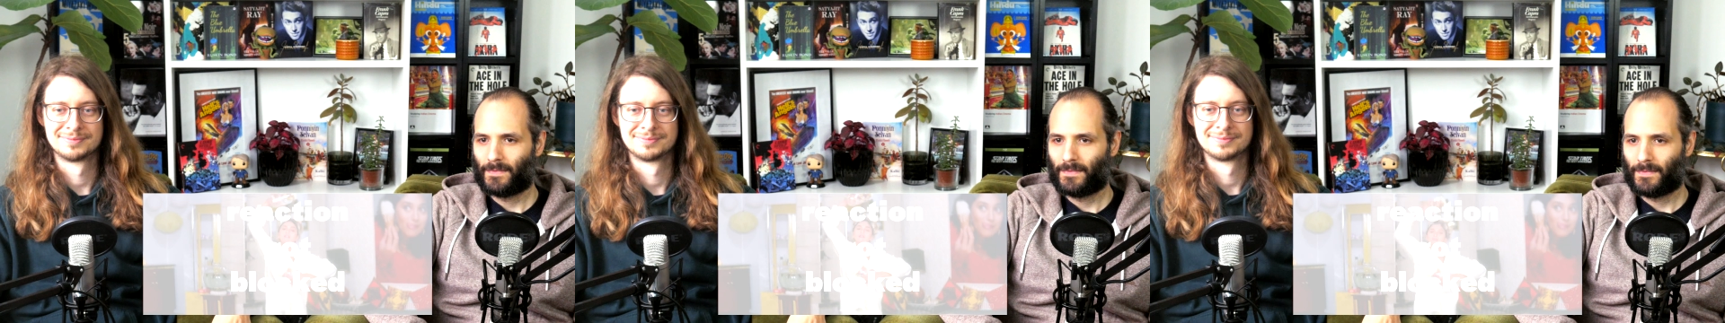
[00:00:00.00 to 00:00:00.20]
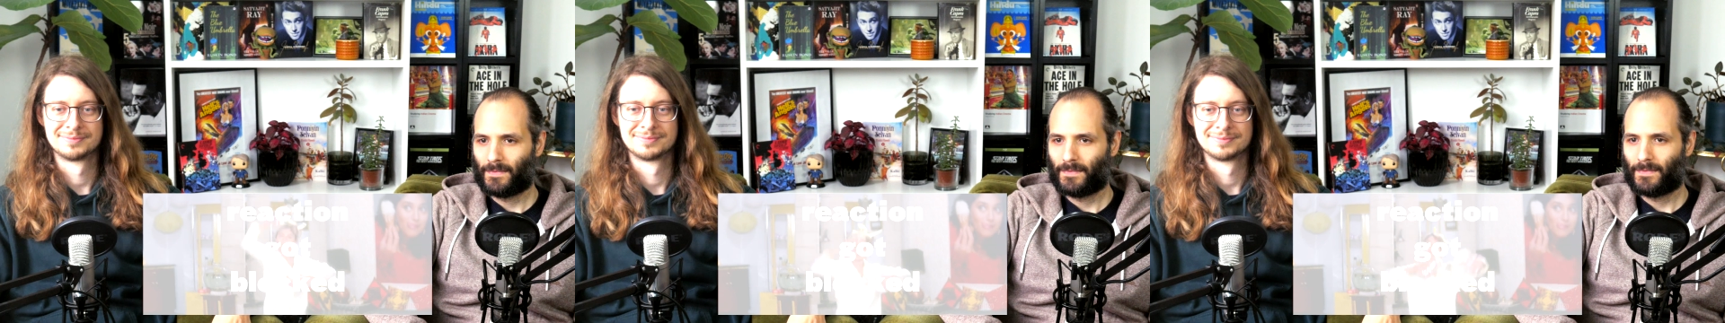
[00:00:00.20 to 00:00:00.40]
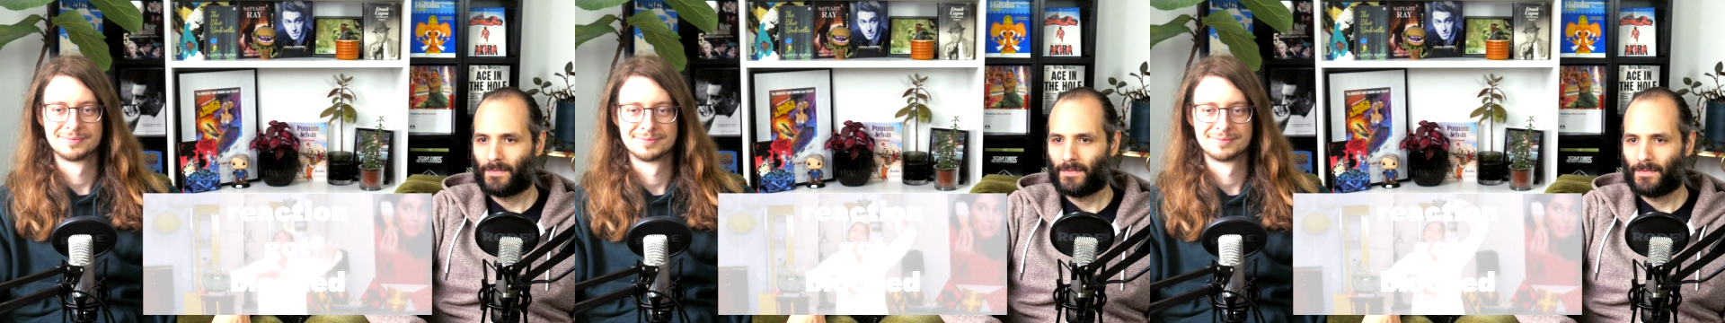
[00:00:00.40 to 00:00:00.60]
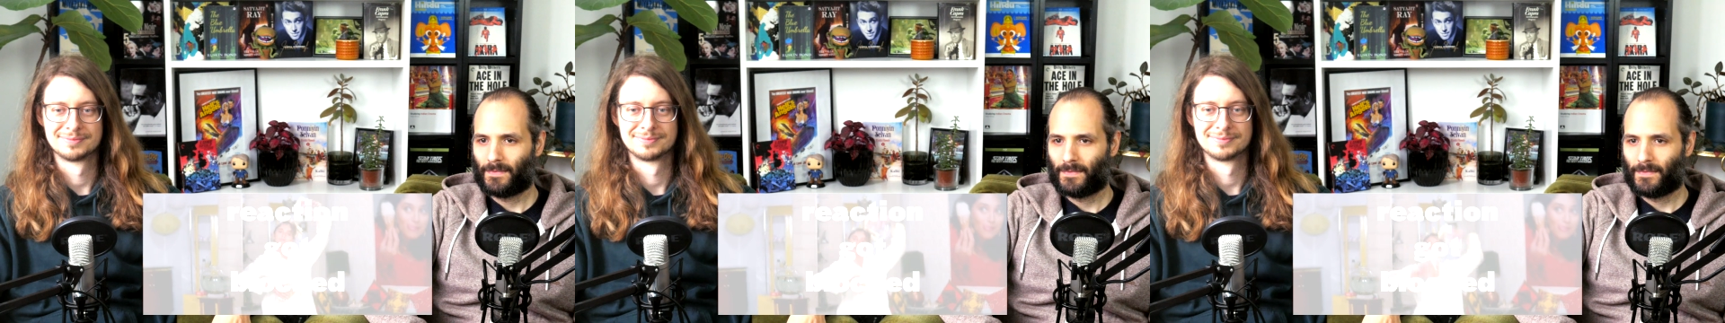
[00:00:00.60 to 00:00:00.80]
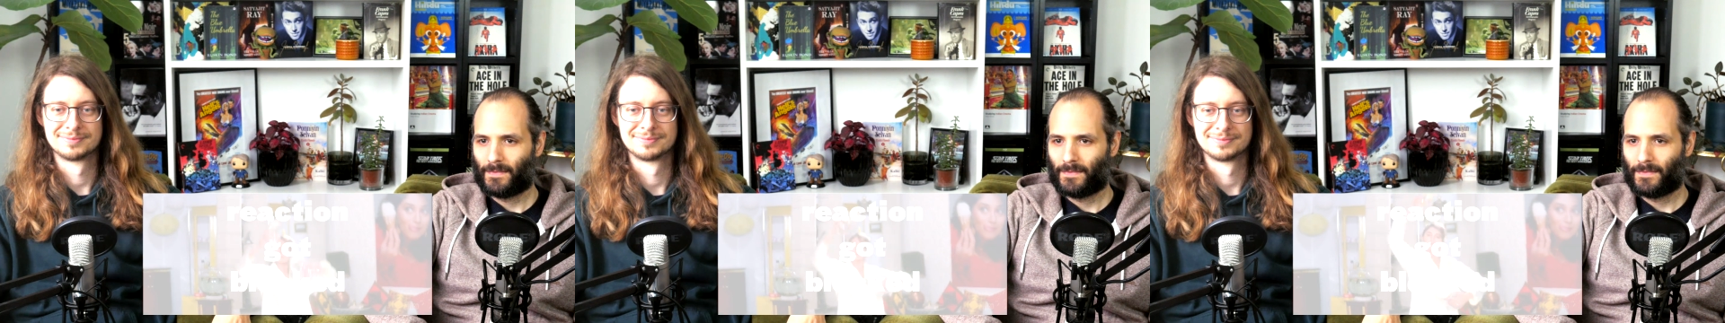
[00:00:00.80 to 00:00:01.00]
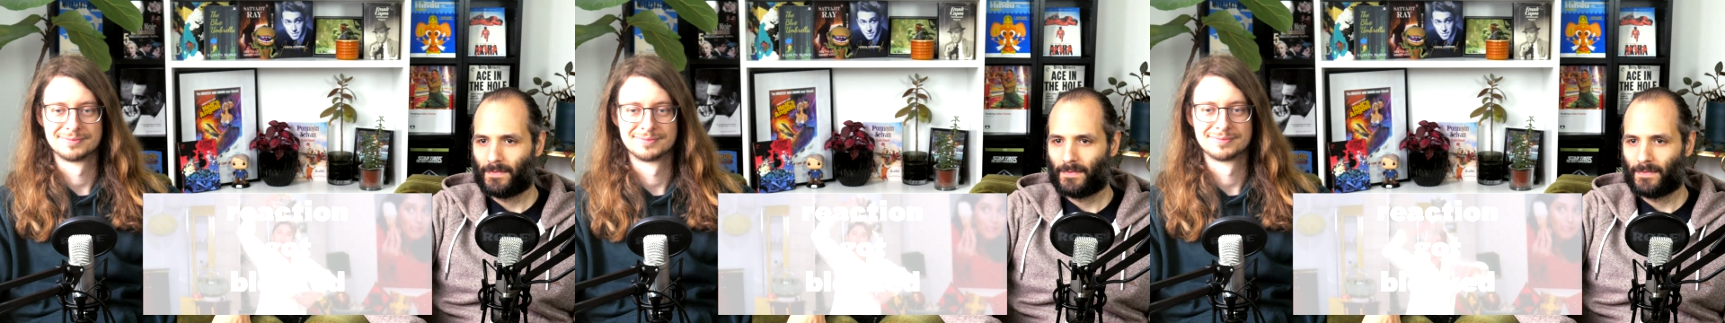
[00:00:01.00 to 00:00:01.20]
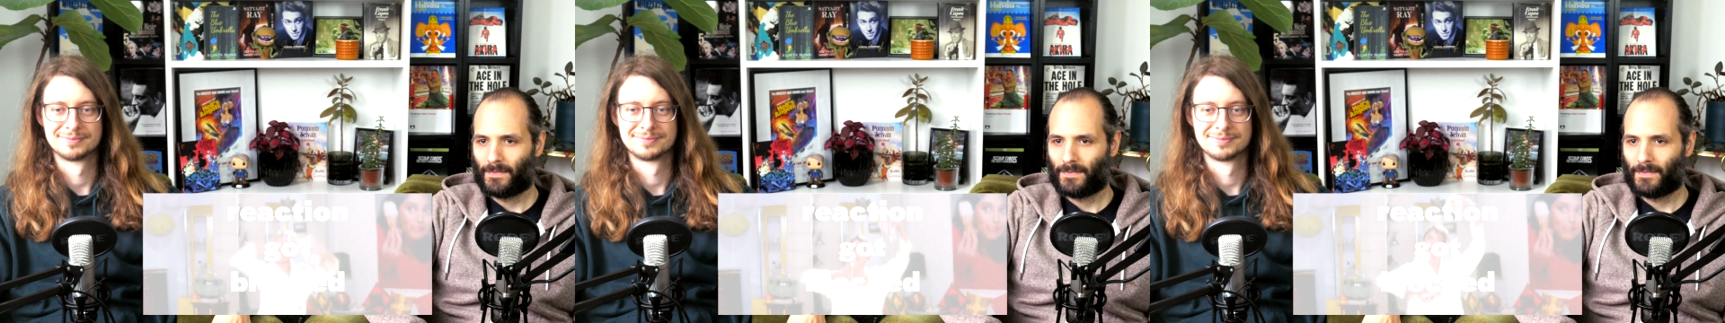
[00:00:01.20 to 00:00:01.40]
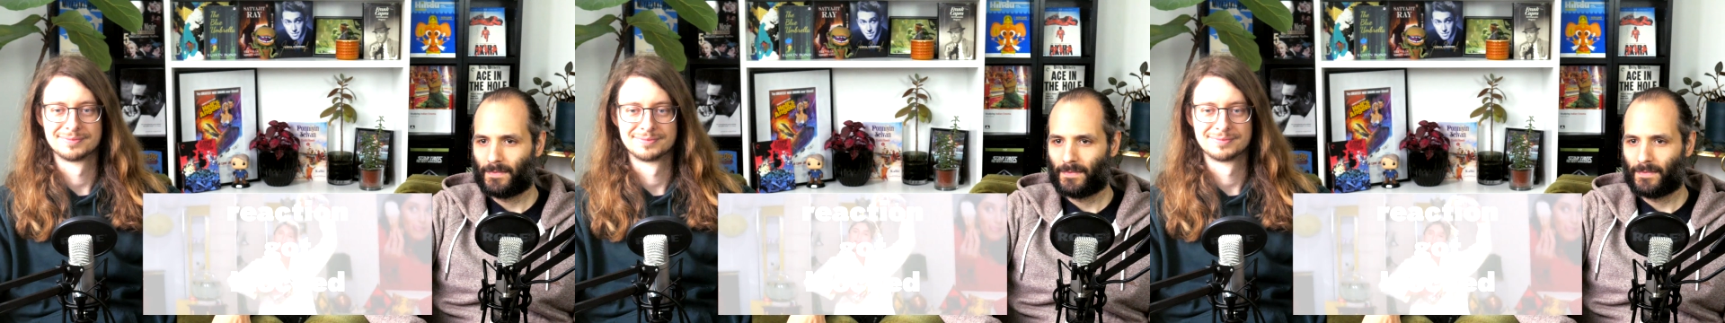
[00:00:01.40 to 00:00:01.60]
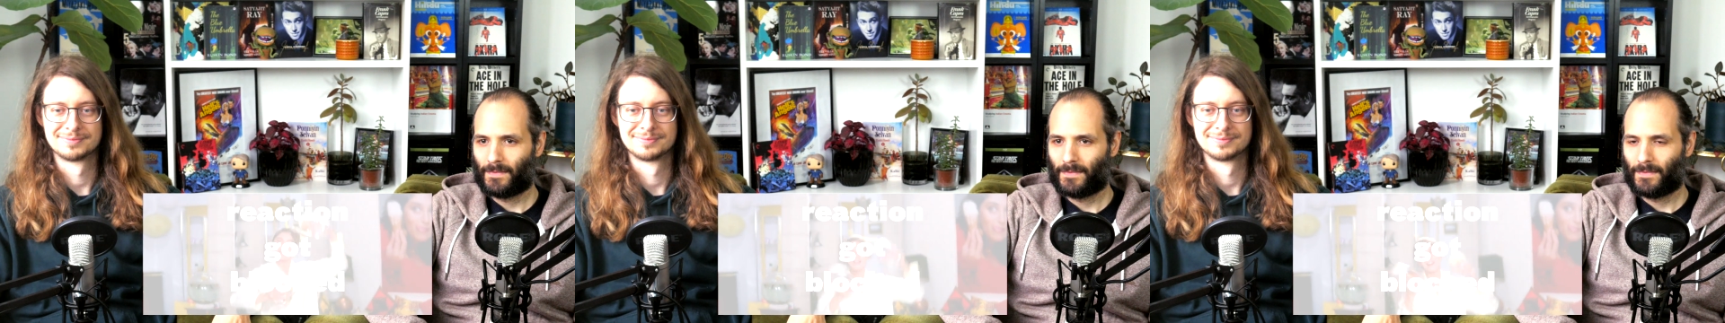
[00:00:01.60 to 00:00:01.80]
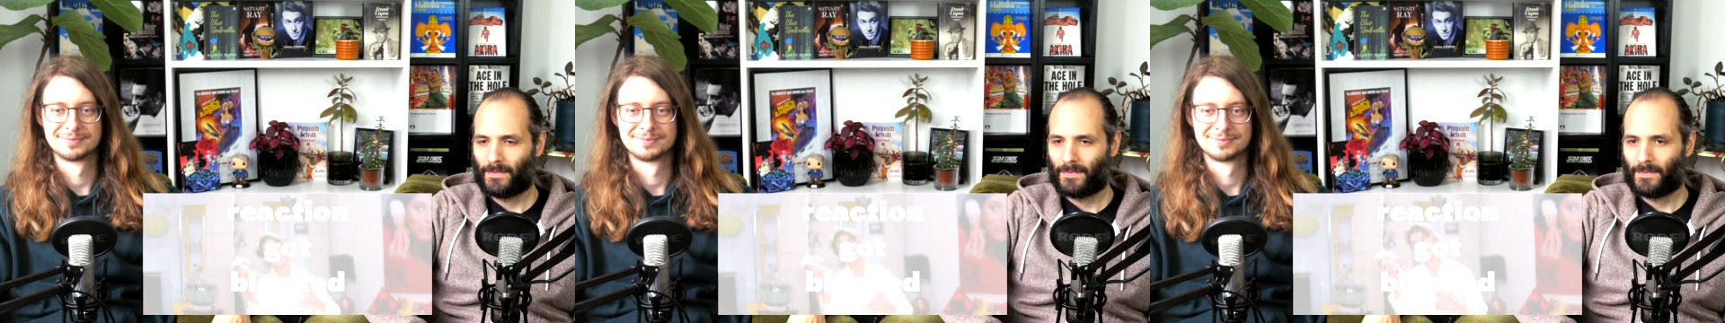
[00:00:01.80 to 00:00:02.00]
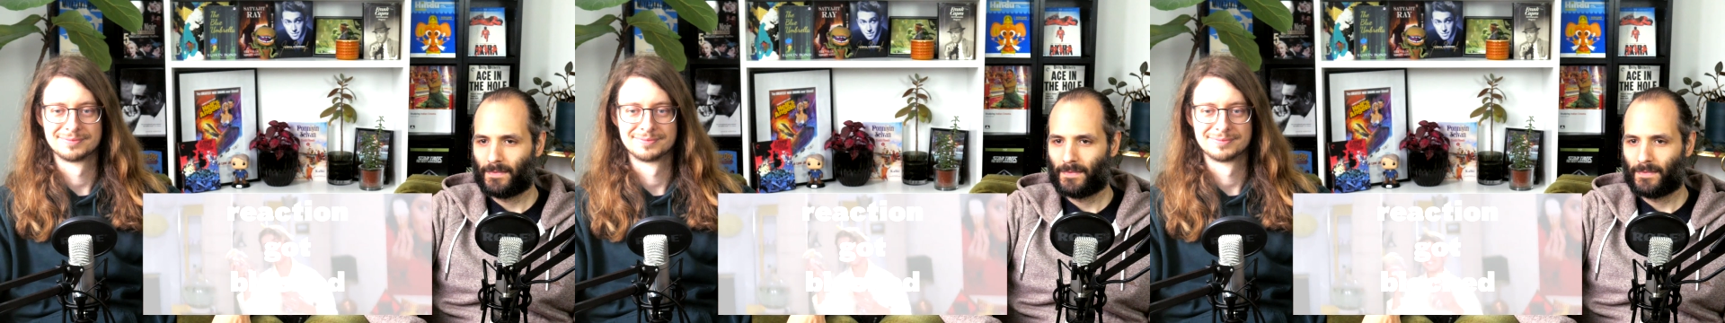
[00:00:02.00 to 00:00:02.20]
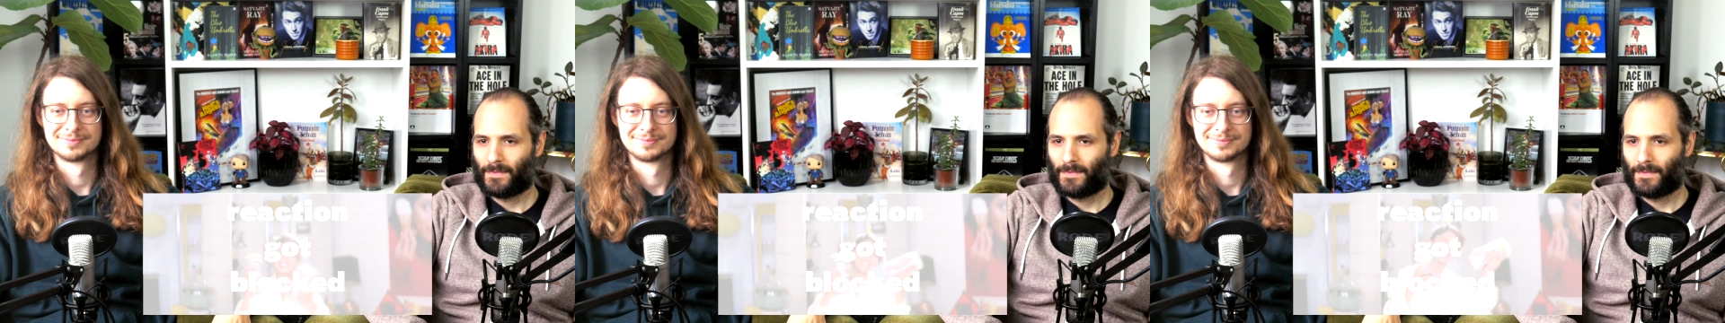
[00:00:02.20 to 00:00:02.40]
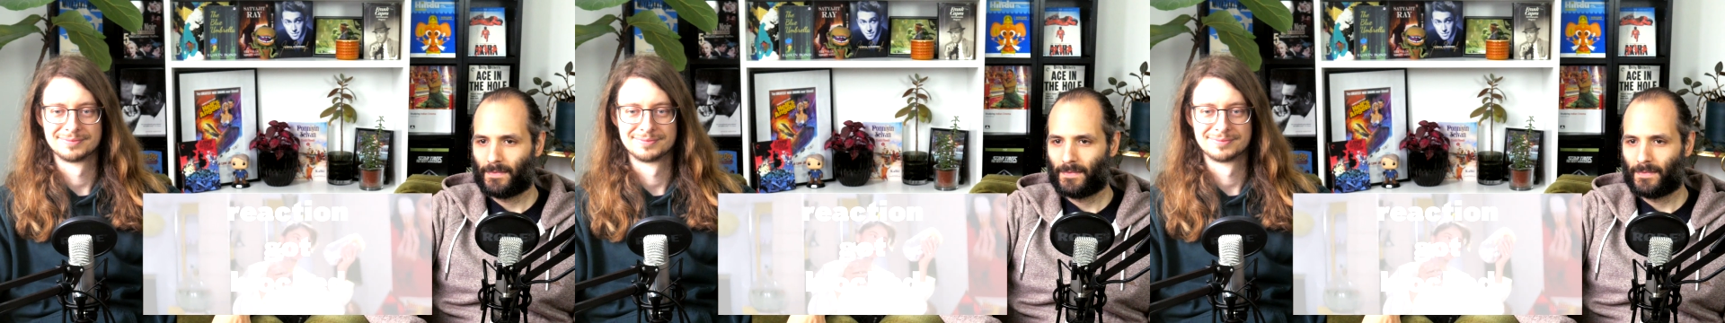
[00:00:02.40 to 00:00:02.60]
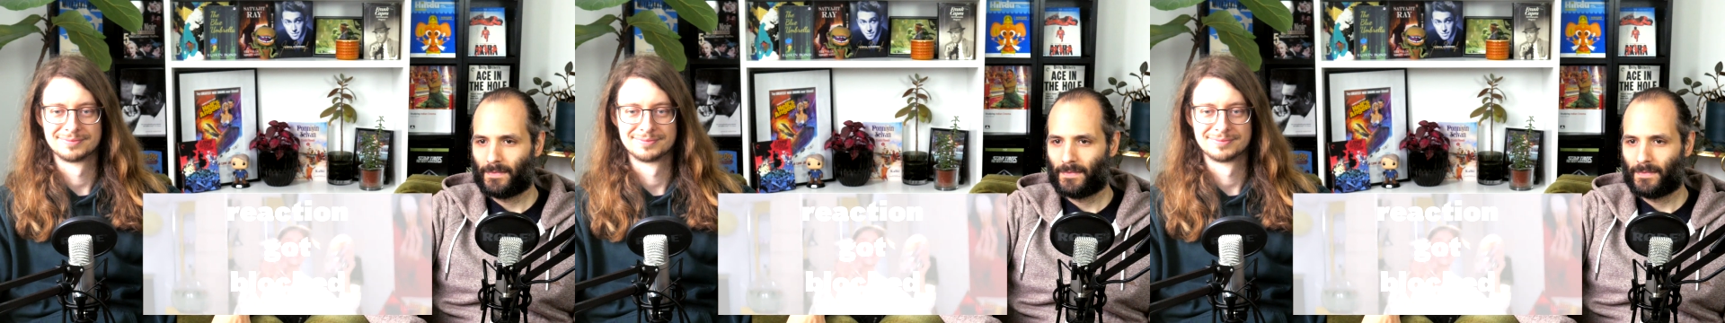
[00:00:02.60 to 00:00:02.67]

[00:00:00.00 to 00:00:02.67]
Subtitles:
Nobody speaks.